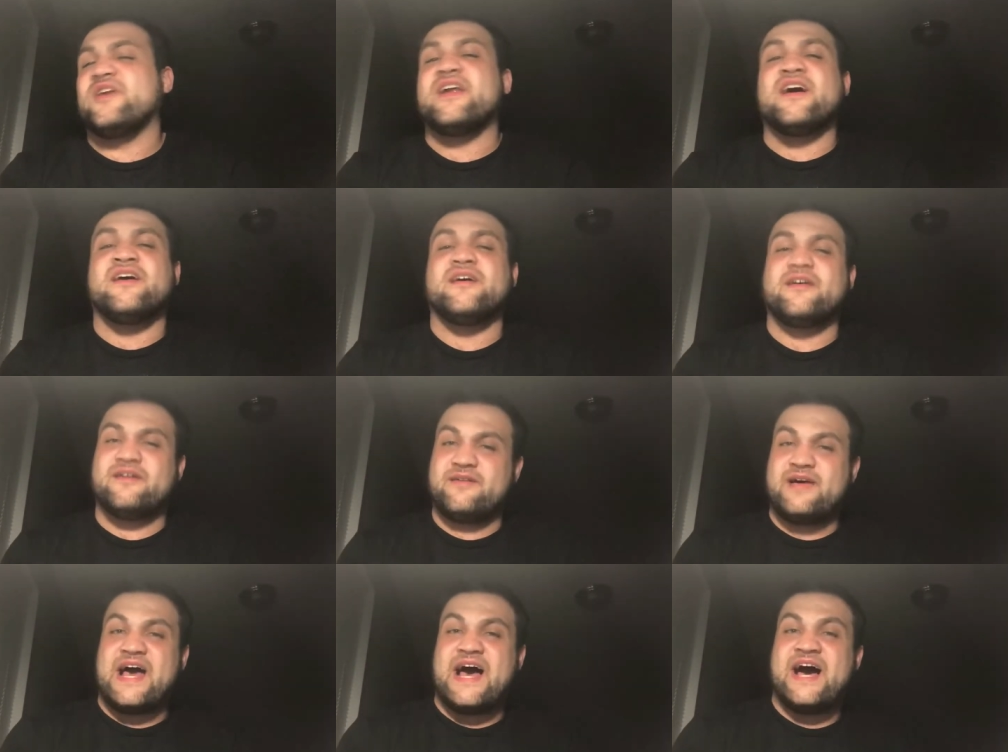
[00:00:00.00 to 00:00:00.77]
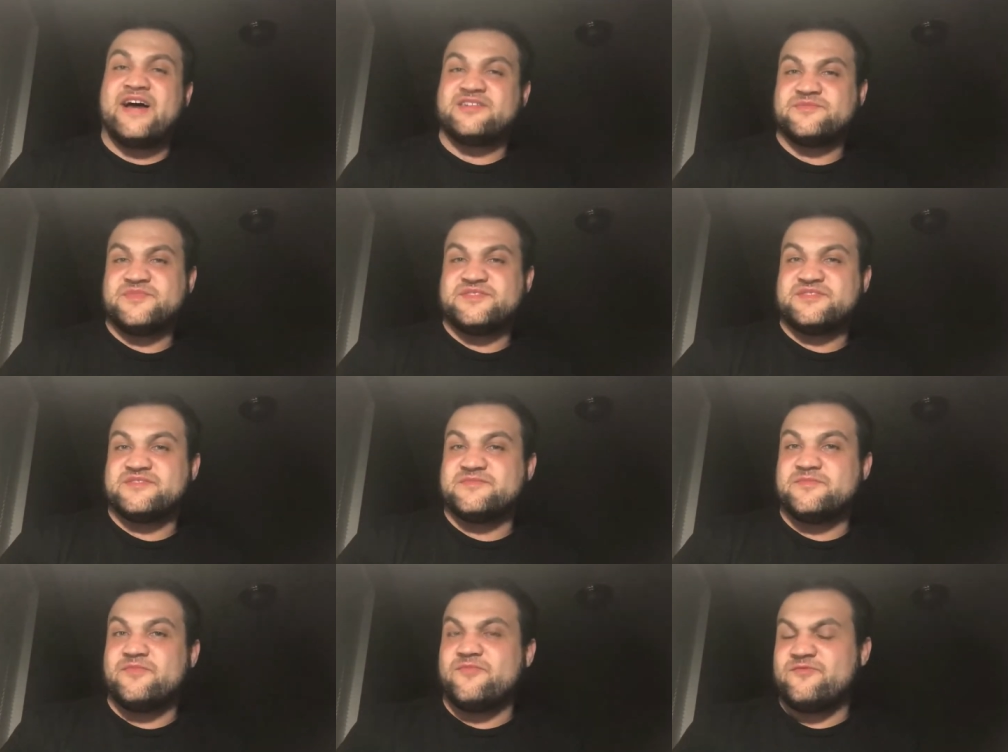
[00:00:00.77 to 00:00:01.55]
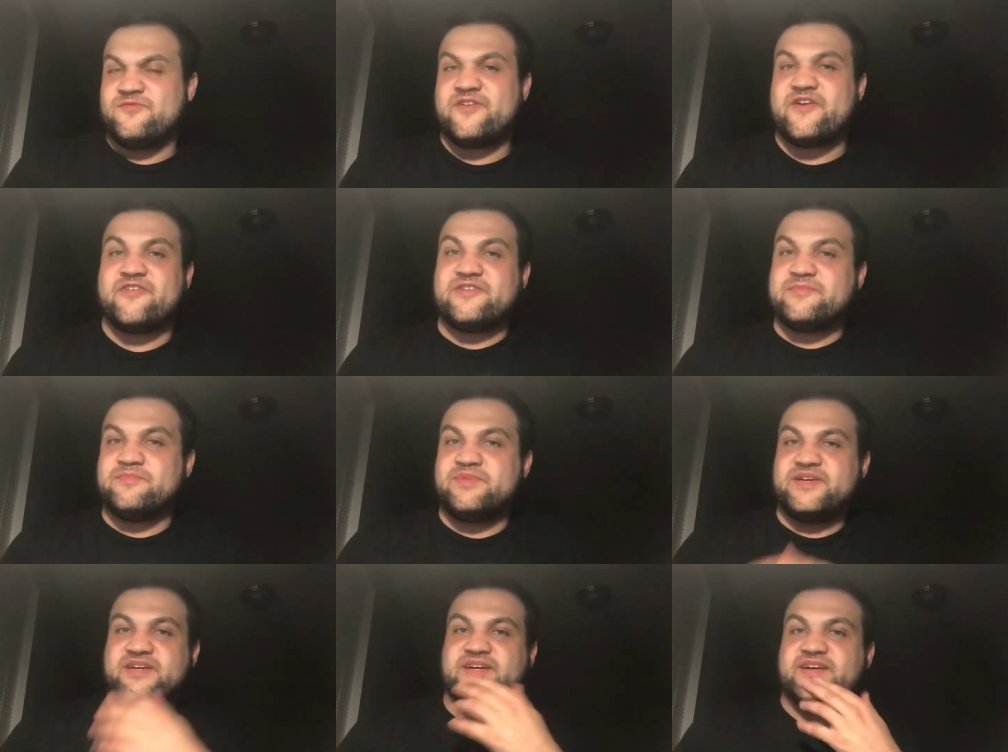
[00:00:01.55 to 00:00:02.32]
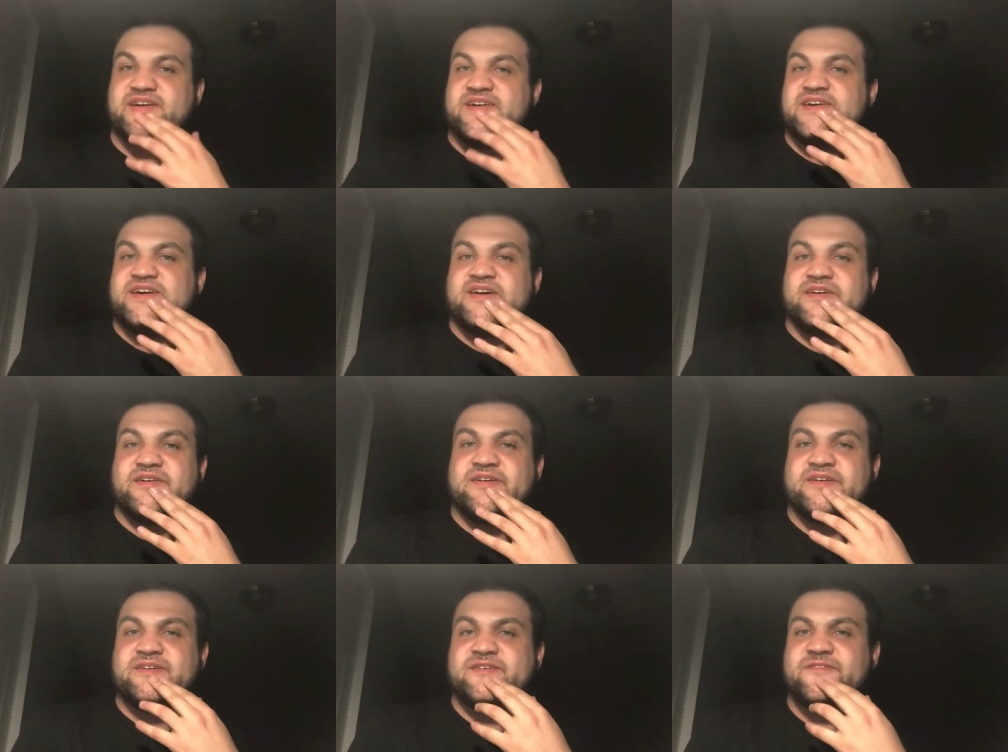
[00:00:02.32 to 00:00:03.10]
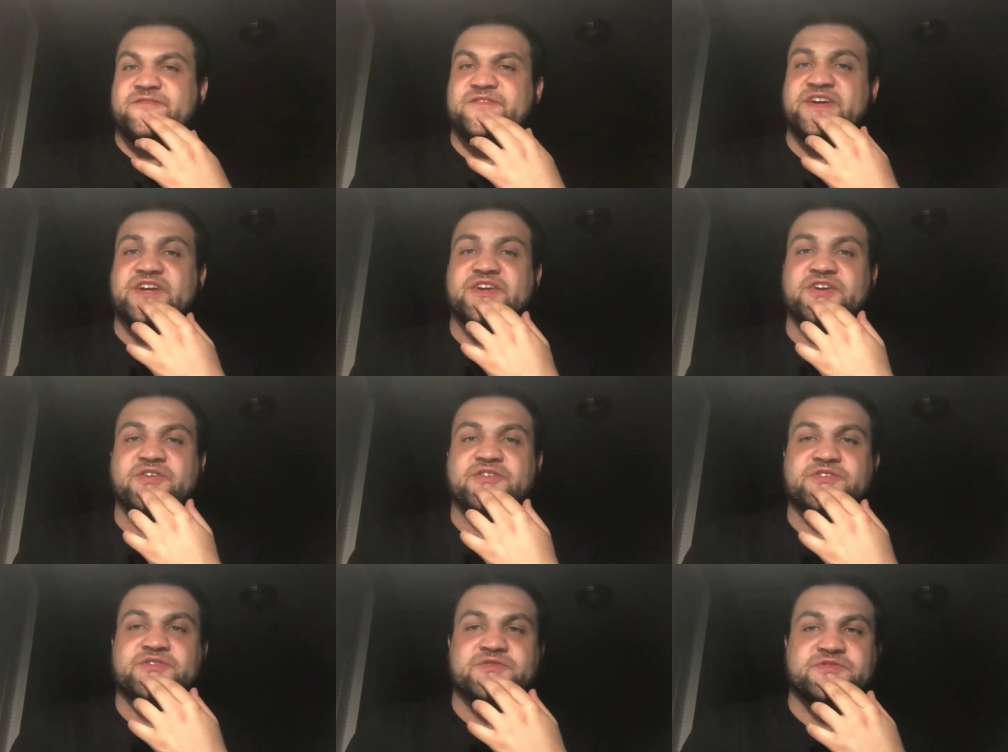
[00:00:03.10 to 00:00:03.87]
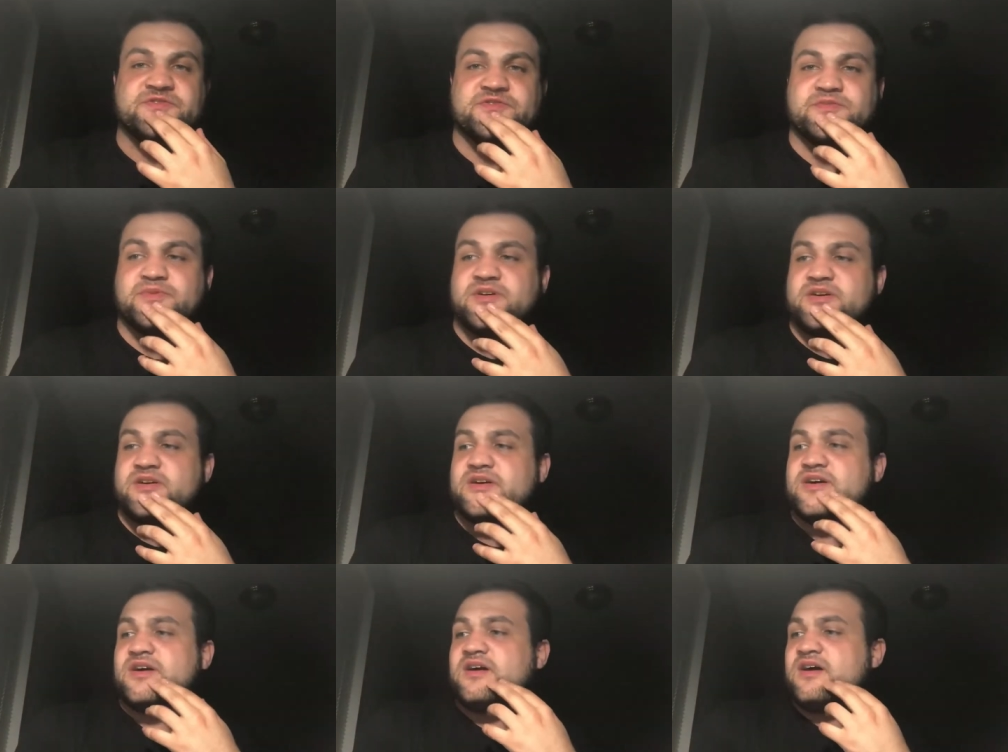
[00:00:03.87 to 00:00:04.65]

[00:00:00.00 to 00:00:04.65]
And uh, Adam is a very big uh, figure YouTuber.